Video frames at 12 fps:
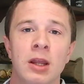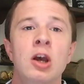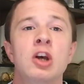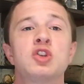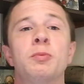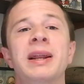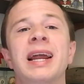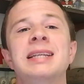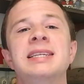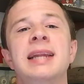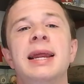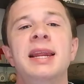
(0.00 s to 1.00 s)
So by
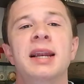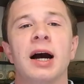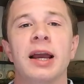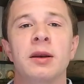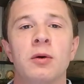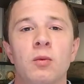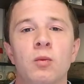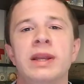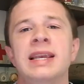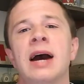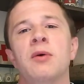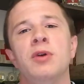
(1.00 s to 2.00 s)
1989, we'd
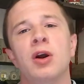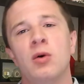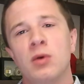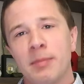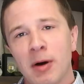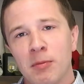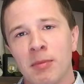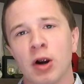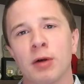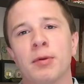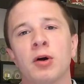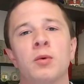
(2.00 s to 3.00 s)
now known about
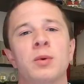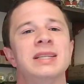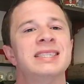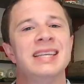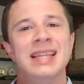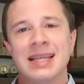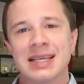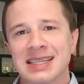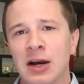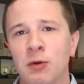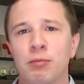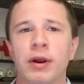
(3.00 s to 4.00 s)
Marburg, we'd seen this
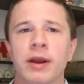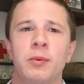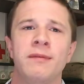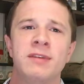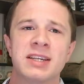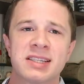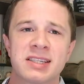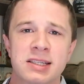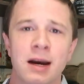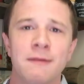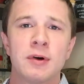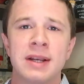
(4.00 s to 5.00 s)
outbreak, we've
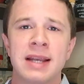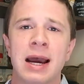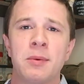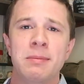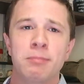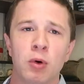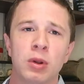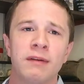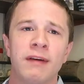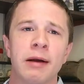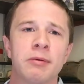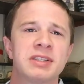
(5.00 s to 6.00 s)
discovered now Ebola
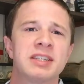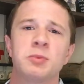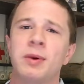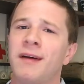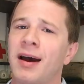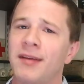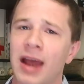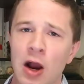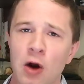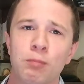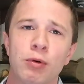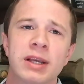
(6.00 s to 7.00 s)
viruses, we've had
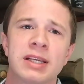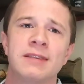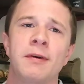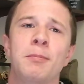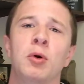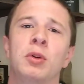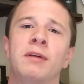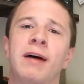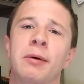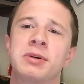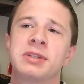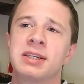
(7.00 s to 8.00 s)
outbreaks of Ebola
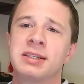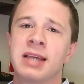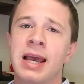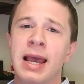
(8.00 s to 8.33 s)
viruses